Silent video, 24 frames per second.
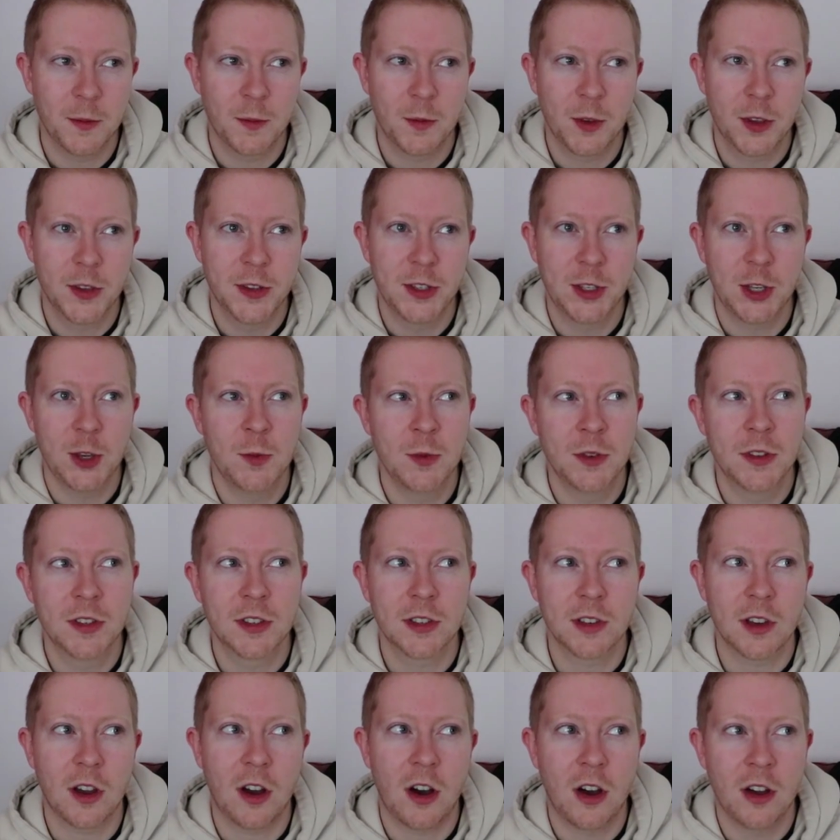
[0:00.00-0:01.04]

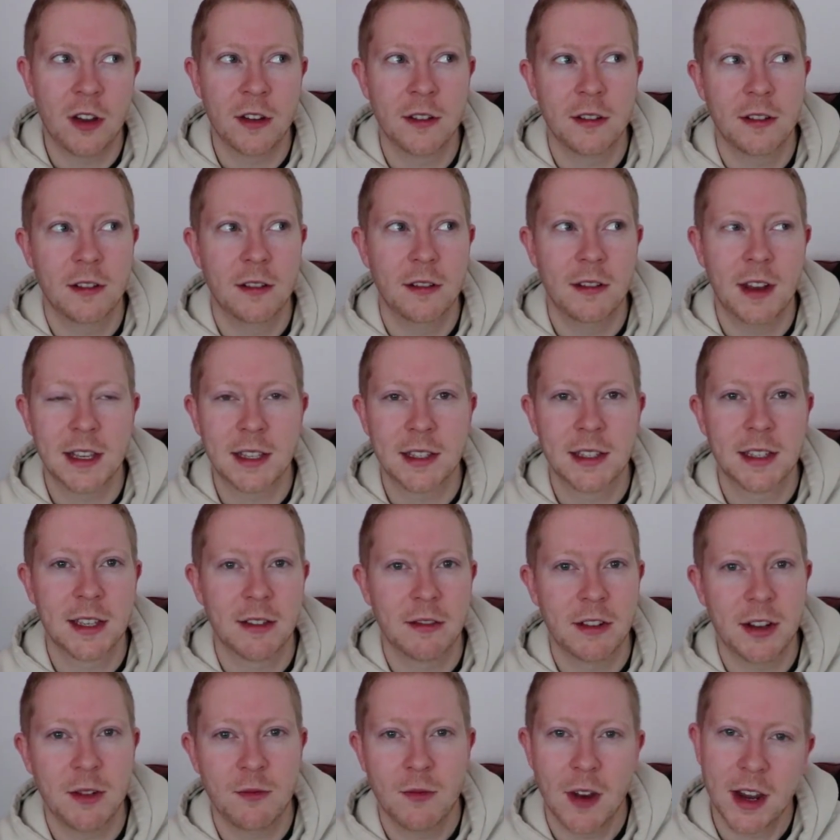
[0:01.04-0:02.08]
consumers aren't
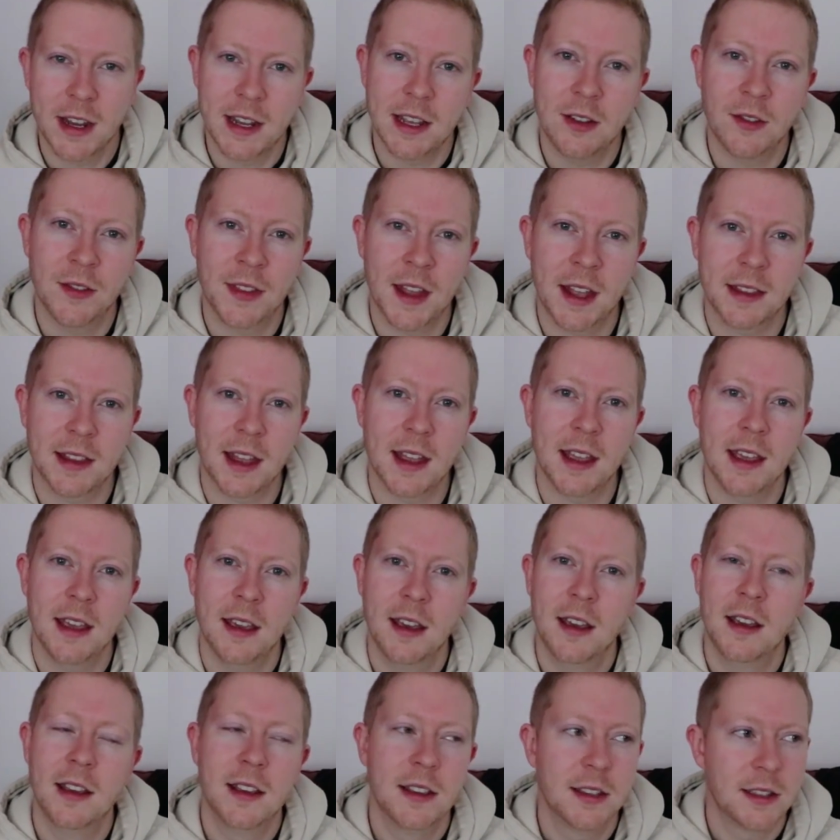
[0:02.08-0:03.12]
necessarily ready on that day,
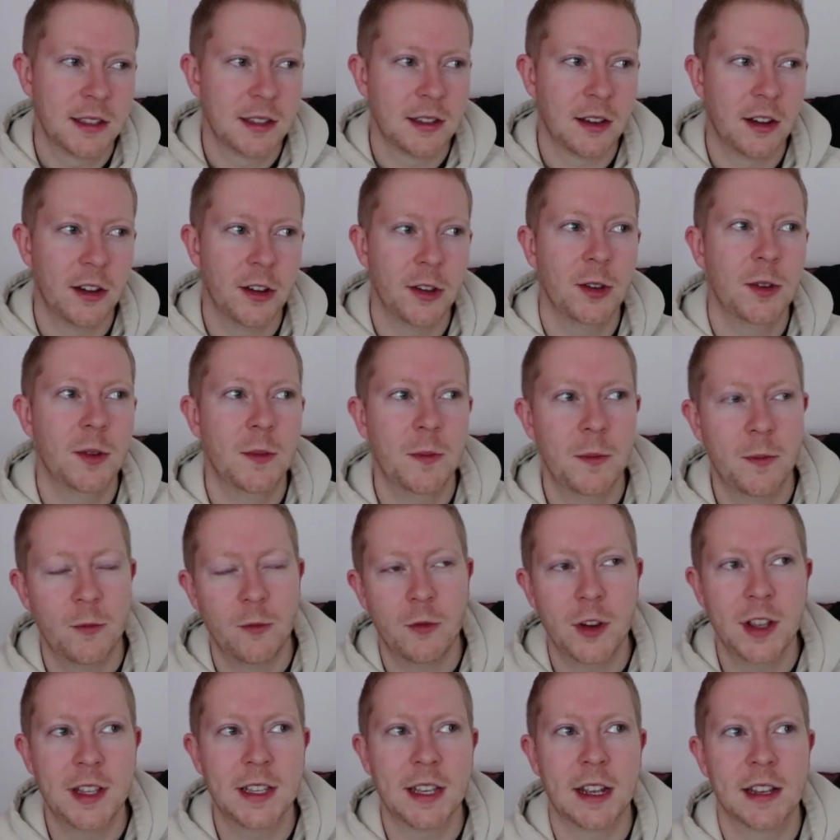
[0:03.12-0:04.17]
so
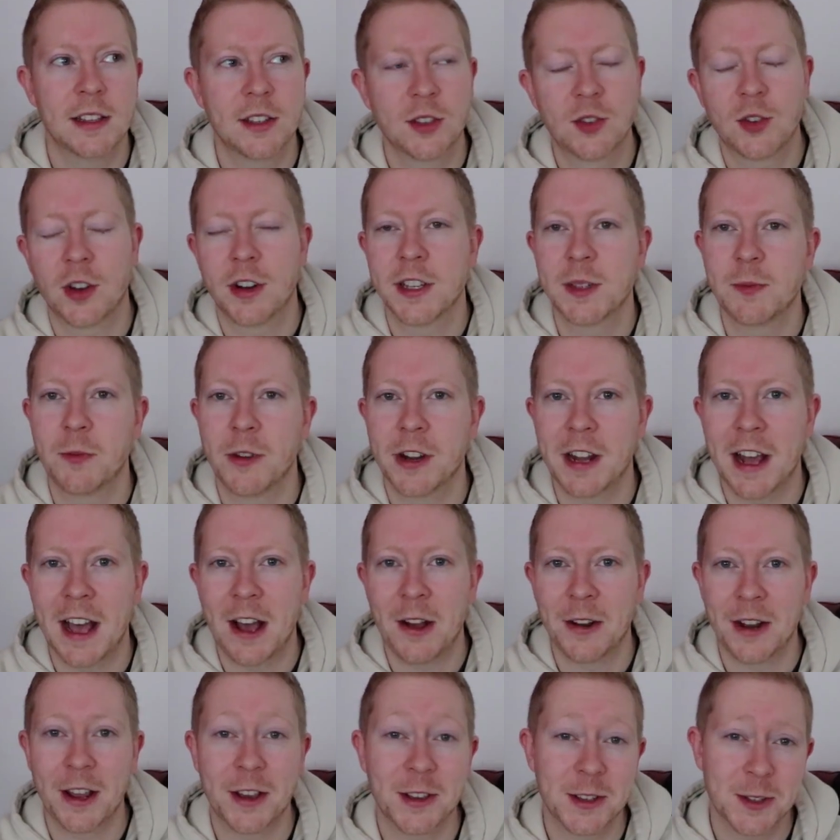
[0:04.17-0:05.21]
retailers are trying to spread it
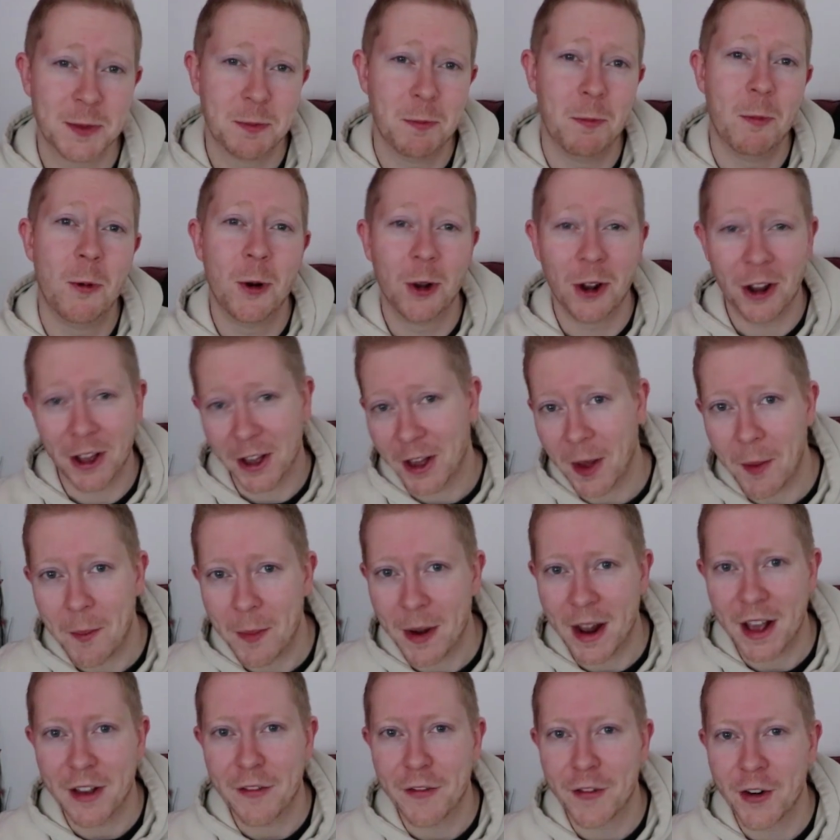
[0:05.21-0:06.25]
out now. So it's more like a
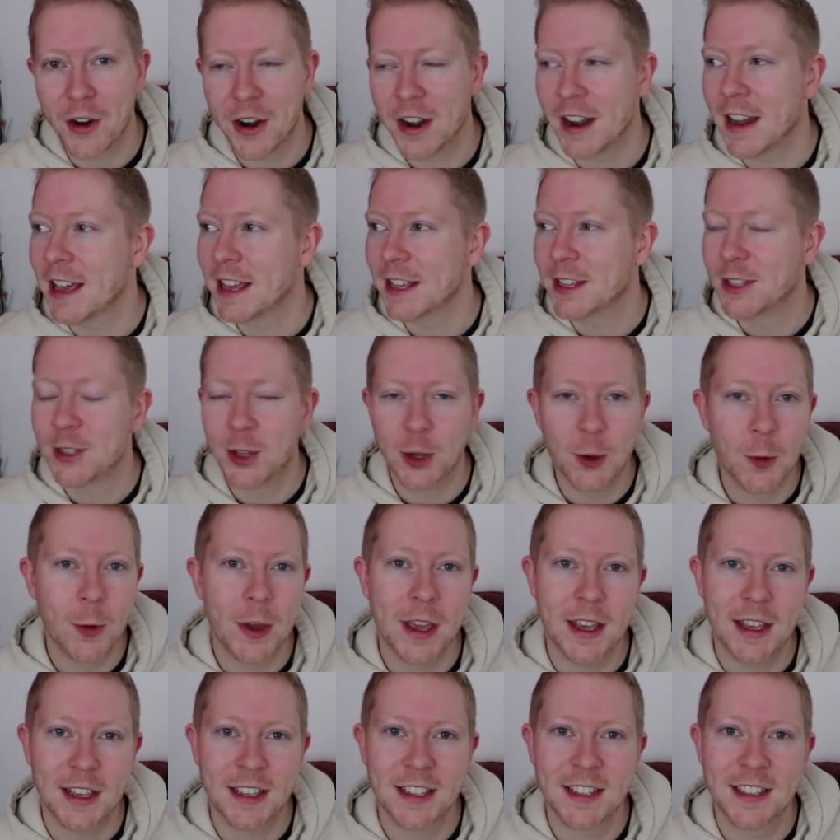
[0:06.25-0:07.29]
Black Friday 2
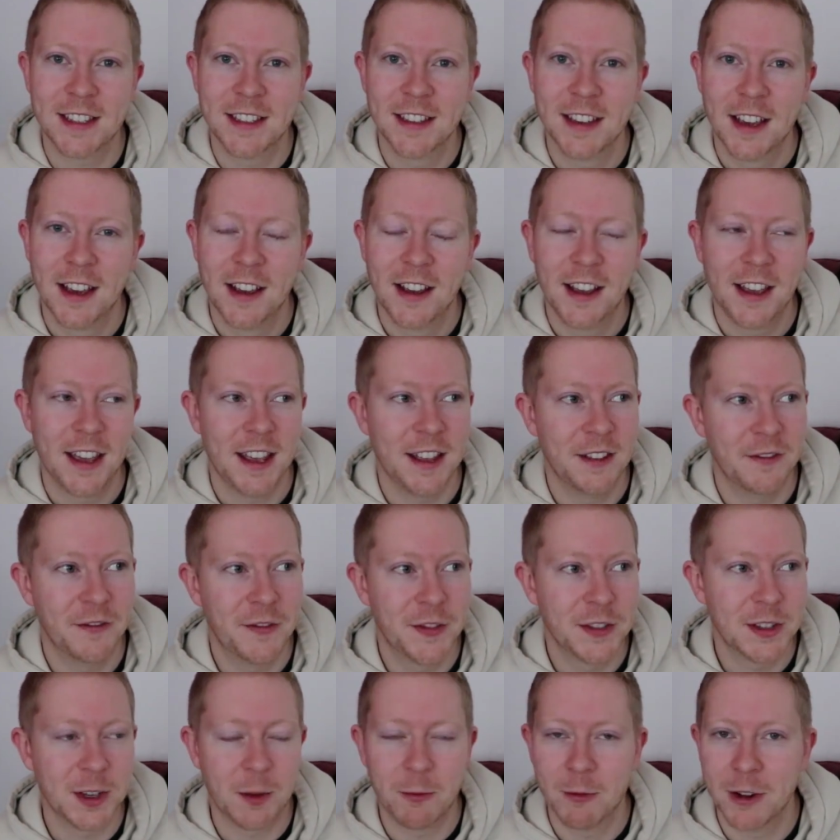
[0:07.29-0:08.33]
weeks, for
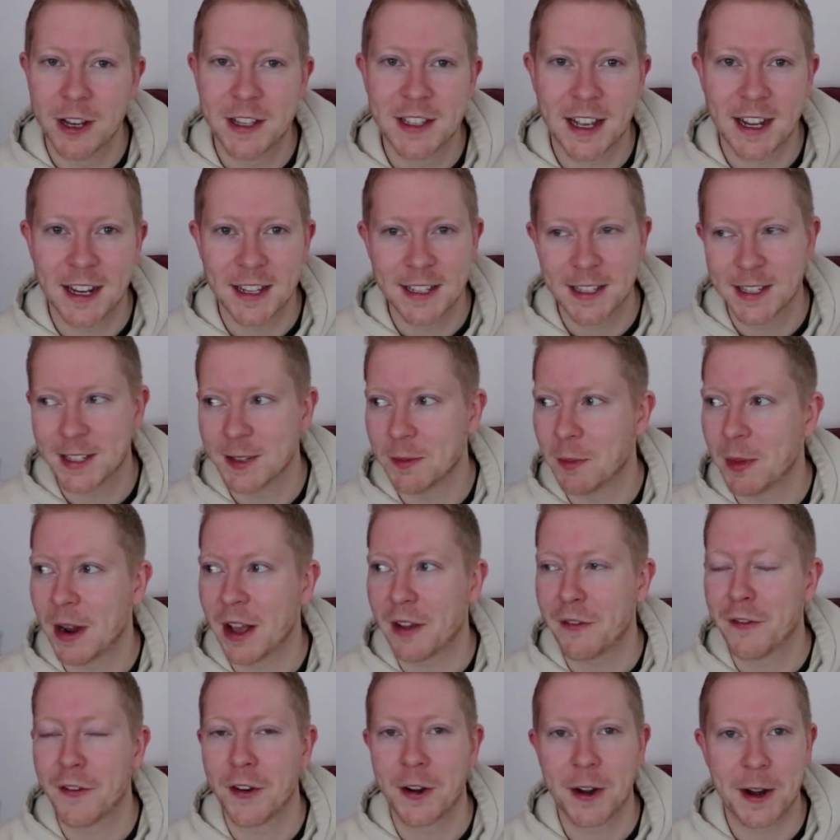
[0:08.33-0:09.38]
some retailers it's a
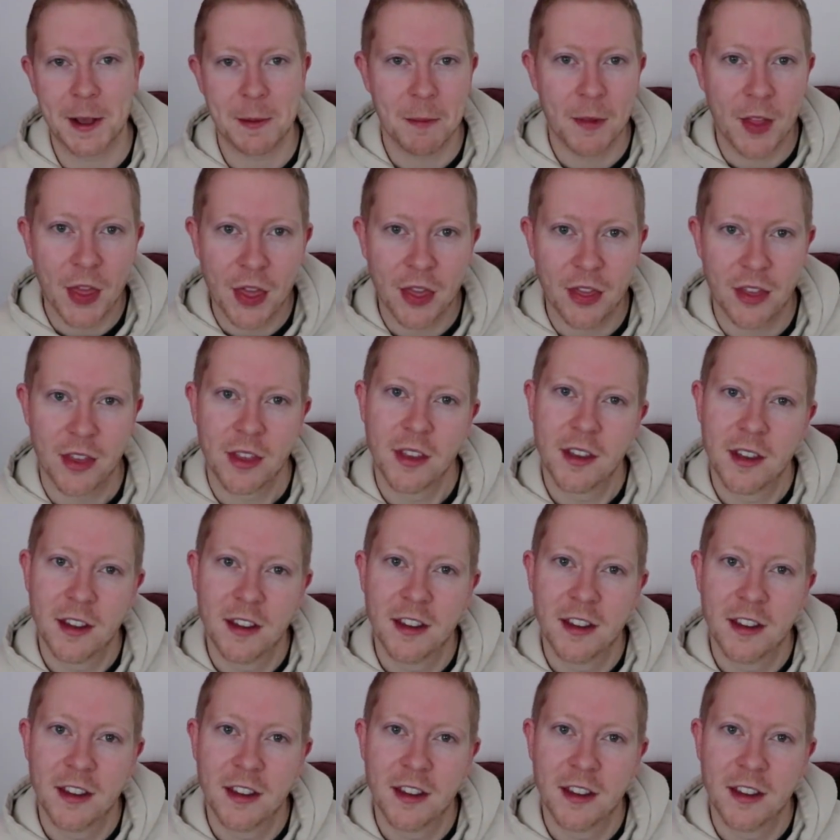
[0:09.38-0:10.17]
Black Friday month.